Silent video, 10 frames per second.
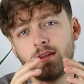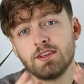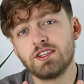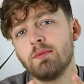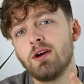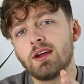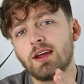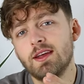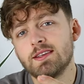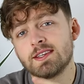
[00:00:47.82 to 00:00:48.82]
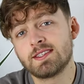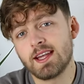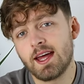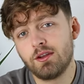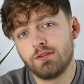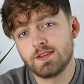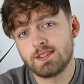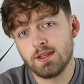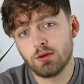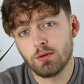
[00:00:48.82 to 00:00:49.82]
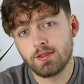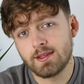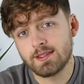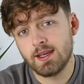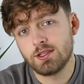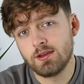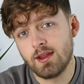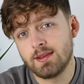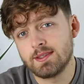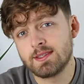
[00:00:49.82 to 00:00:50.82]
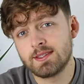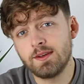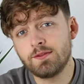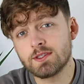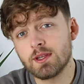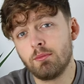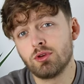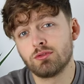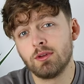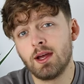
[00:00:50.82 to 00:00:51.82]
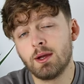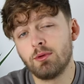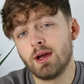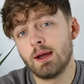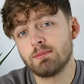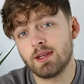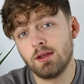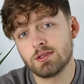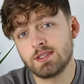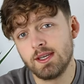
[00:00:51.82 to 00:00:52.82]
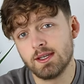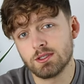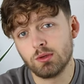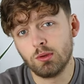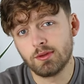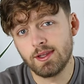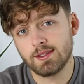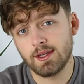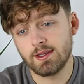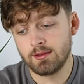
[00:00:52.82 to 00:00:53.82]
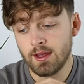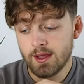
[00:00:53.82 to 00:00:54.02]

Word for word: Legitmark is a standard for sneaker authentication and is the safest and most reliable app to get your sneakers authenticated.